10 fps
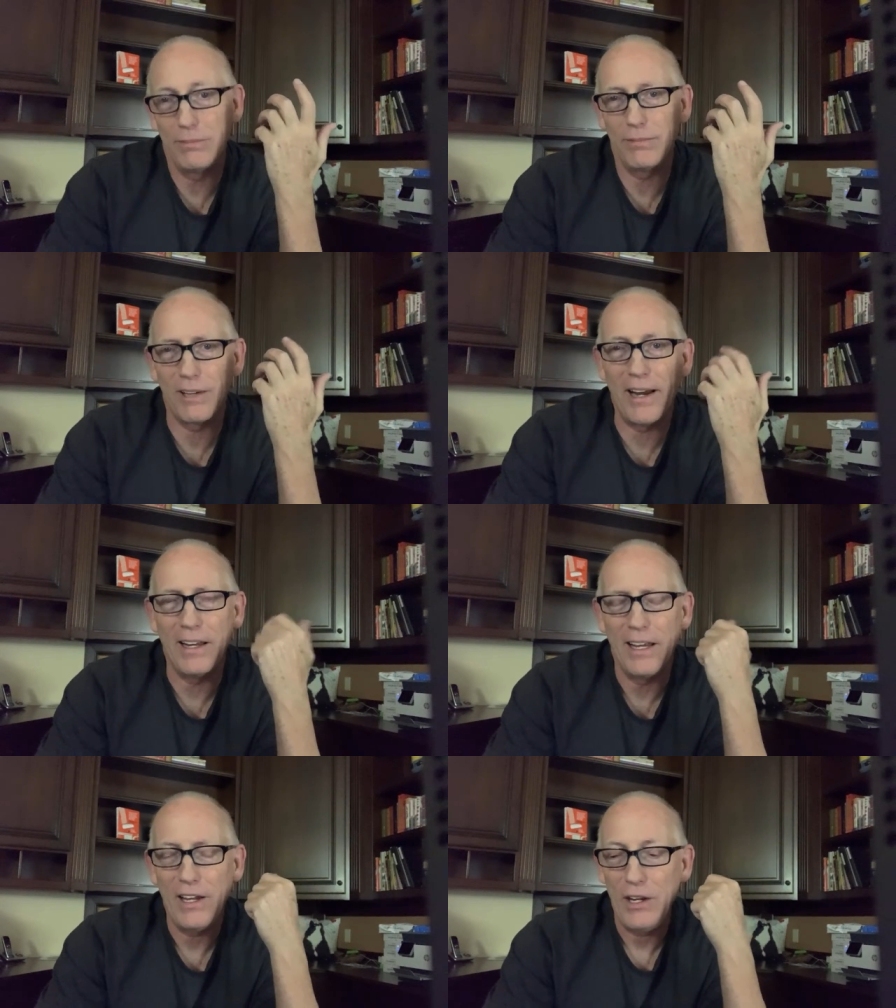Right?
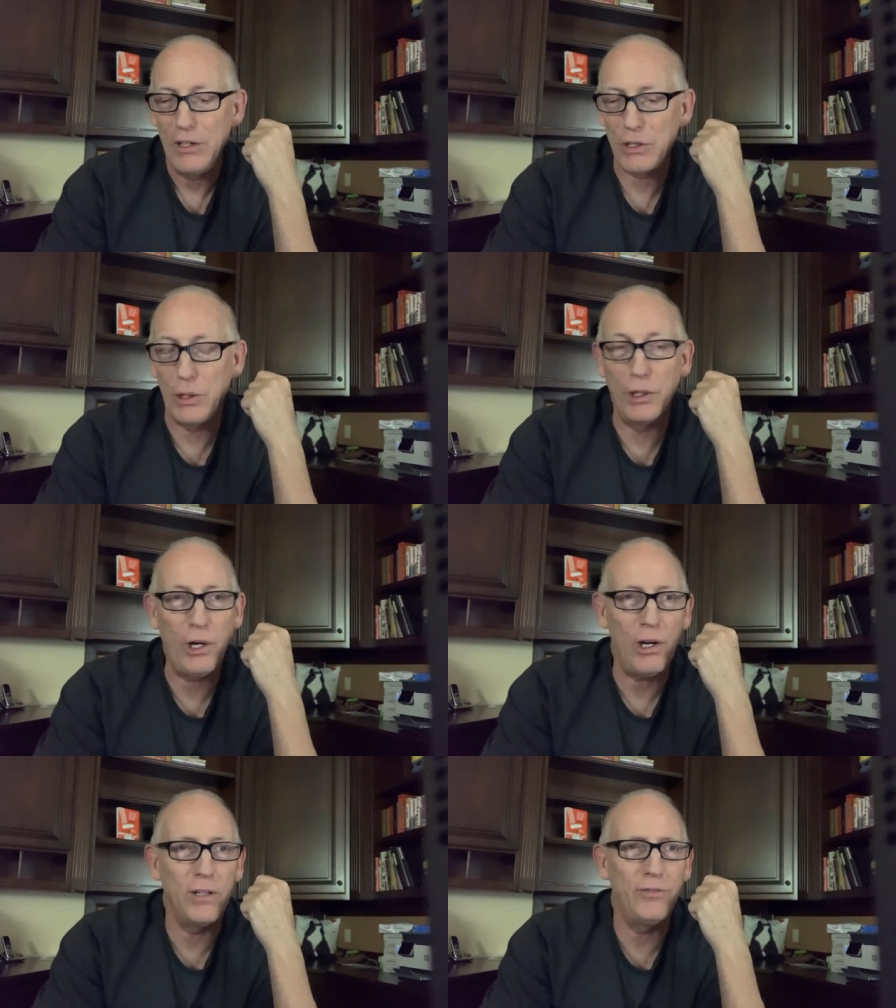So you
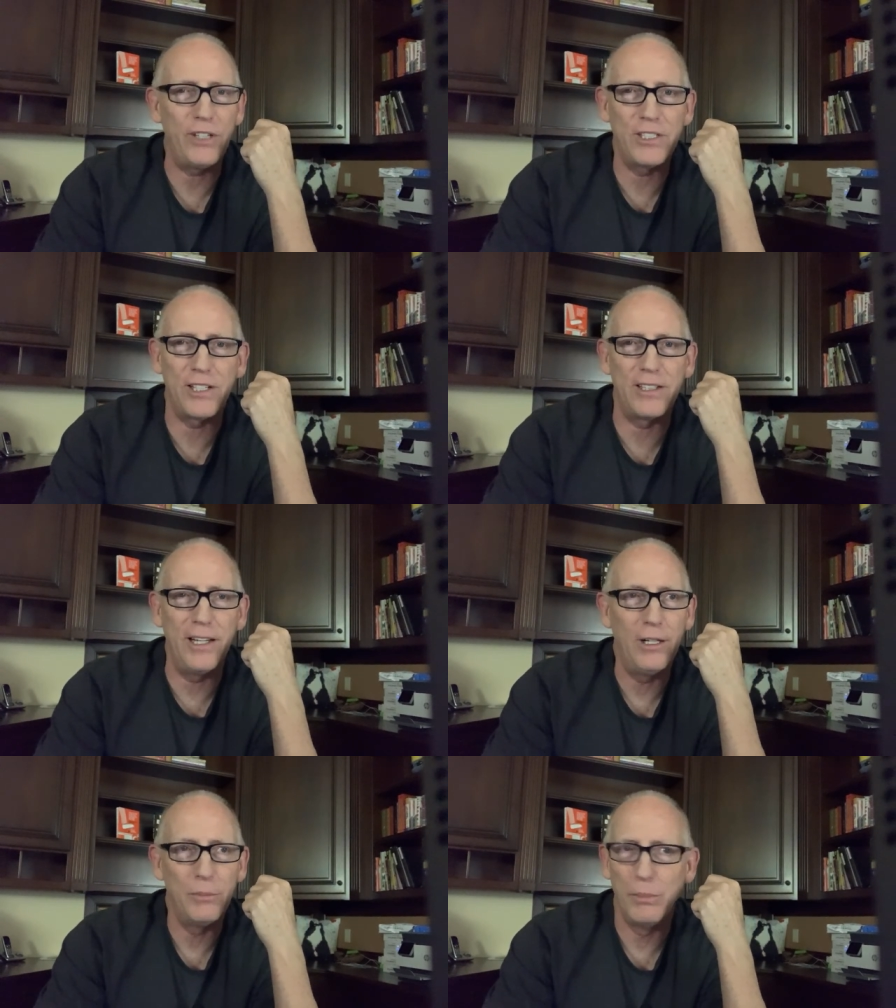could
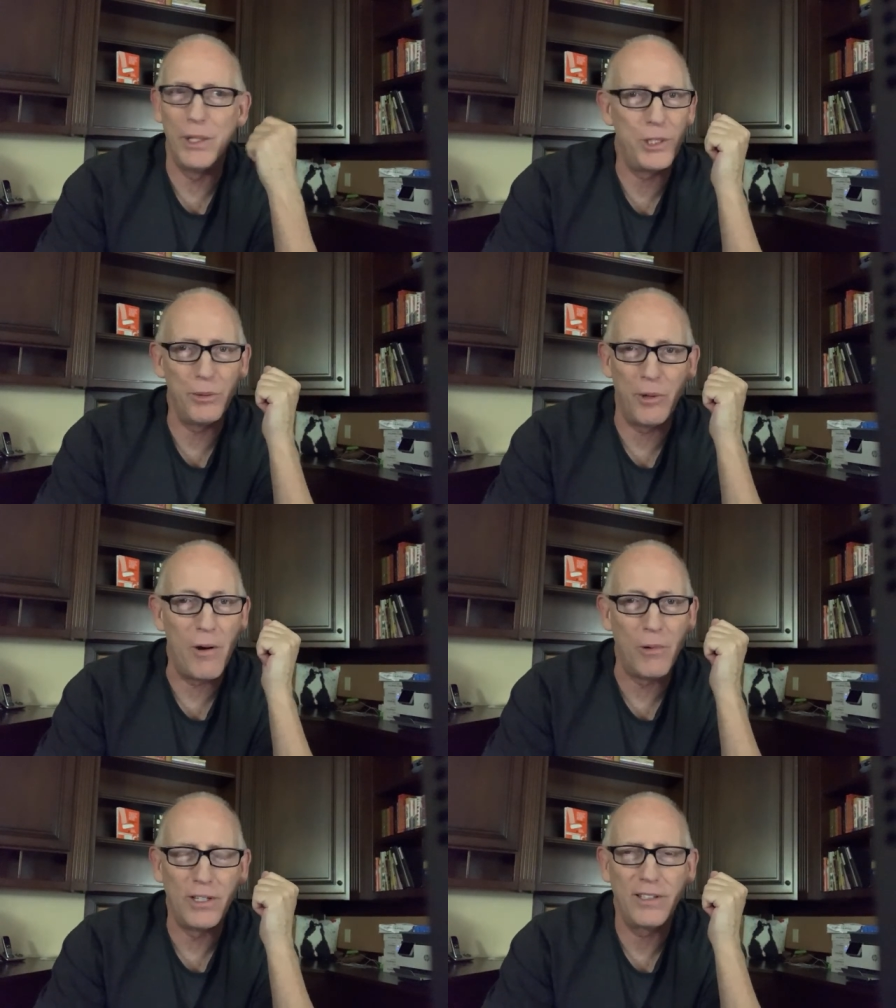physically, but you
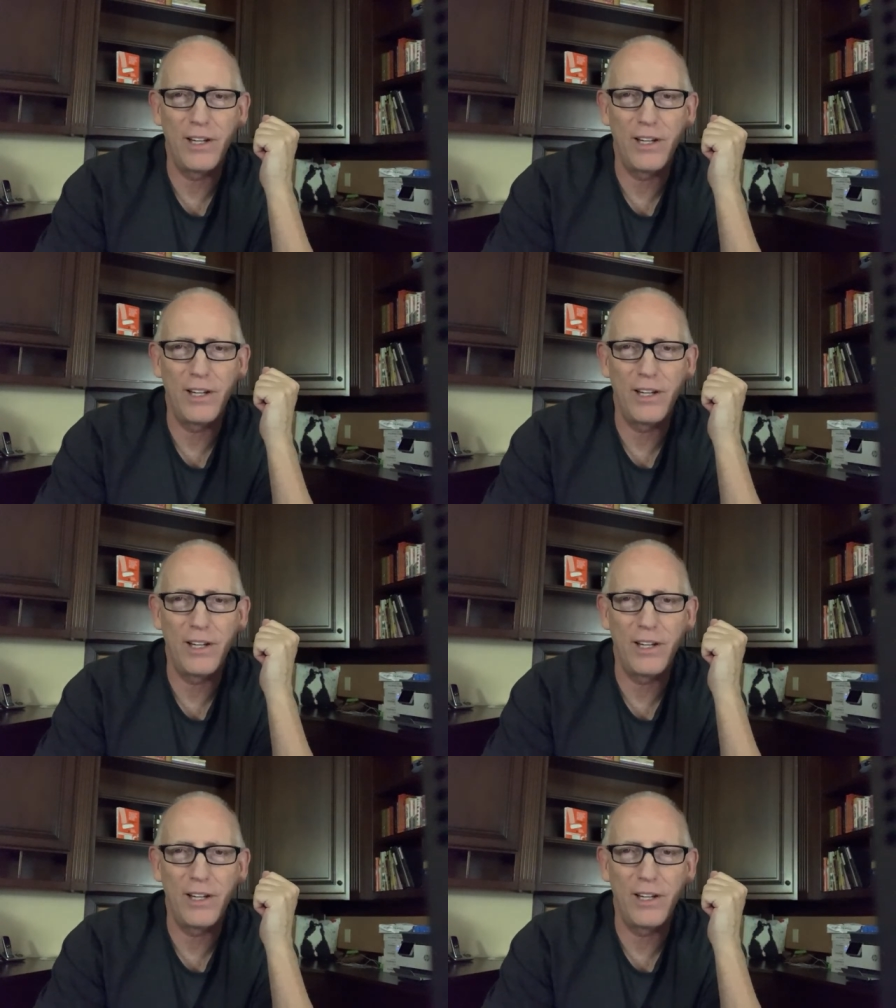won't,